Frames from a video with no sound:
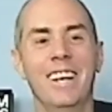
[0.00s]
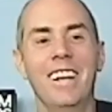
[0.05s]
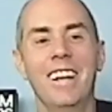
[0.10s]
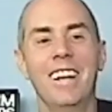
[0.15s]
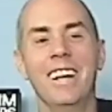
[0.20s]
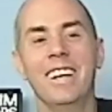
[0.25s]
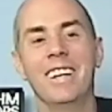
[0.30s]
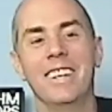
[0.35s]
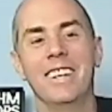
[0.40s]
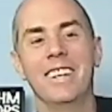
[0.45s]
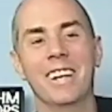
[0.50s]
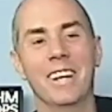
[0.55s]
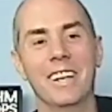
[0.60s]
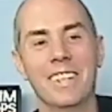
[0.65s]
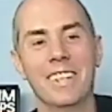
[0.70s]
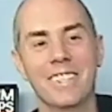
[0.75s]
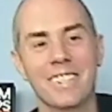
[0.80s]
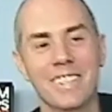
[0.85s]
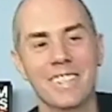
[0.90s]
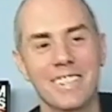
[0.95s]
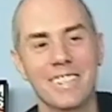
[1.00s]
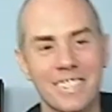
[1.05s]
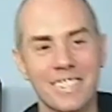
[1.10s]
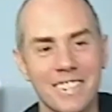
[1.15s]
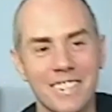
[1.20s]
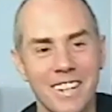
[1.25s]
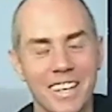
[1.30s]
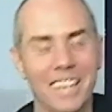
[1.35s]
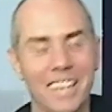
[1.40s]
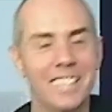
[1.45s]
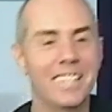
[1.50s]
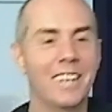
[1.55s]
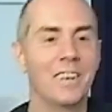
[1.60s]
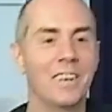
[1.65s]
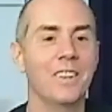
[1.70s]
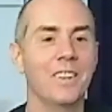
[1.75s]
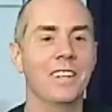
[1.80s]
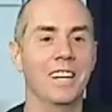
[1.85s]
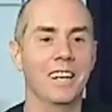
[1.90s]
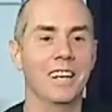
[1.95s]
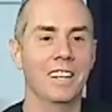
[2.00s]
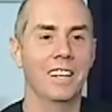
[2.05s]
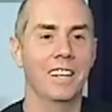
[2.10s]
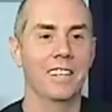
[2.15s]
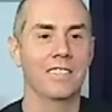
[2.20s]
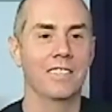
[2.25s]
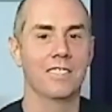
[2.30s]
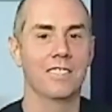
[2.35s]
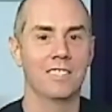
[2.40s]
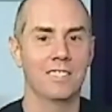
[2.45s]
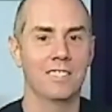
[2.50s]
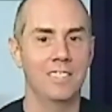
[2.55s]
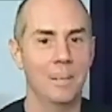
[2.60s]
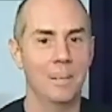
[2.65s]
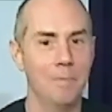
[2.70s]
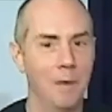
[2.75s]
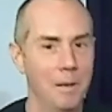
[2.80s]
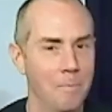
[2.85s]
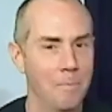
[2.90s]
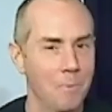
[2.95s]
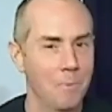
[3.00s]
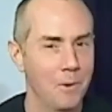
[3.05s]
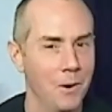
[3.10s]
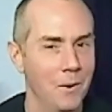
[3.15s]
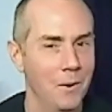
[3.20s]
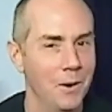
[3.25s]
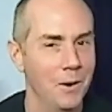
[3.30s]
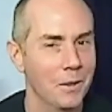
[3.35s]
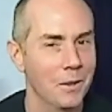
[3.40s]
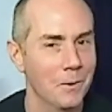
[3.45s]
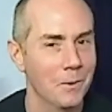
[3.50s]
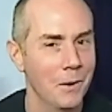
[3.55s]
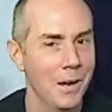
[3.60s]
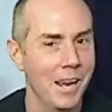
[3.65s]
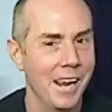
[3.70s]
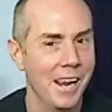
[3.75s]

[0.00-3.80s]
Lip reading: It's like I said earlier, like semi-pro all the way.